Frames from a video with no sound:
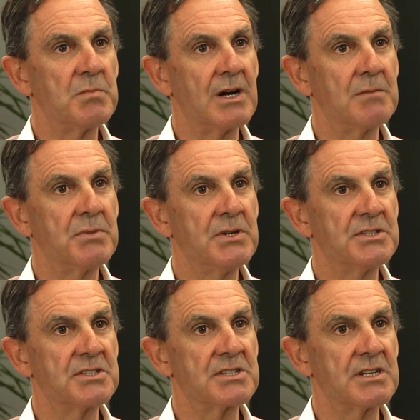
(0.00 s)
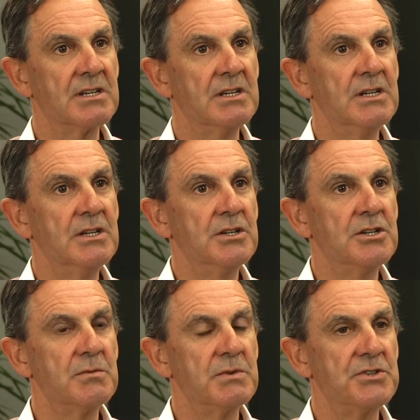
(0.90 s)
by a purchaser
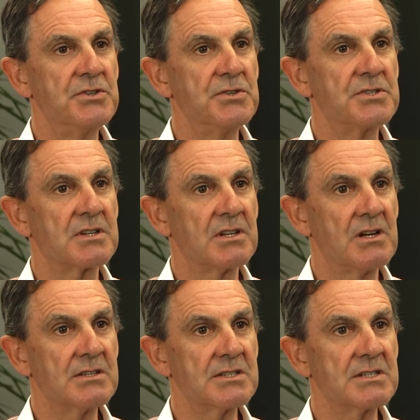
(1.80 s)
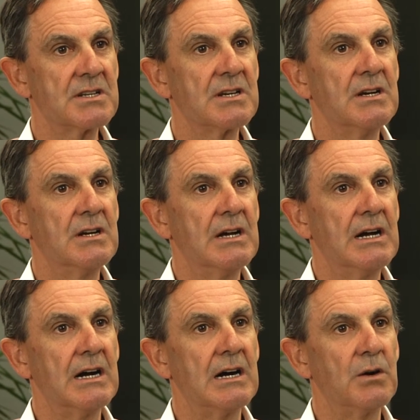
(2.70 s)
to reduce loss
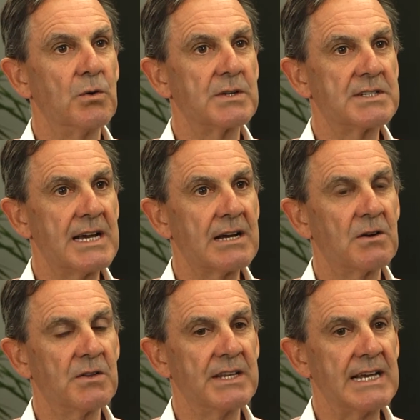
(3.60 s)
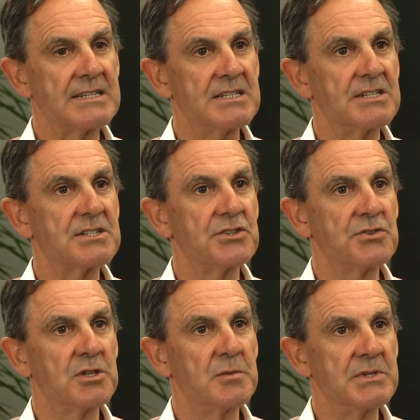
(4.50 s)
or attack on the assets
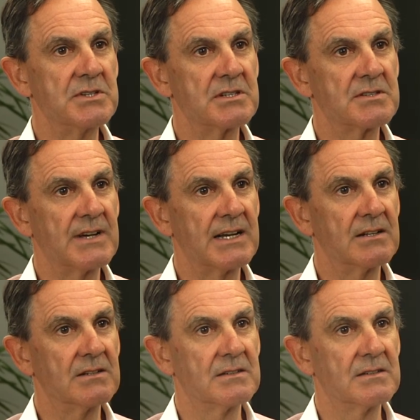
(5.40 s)
should the business fail.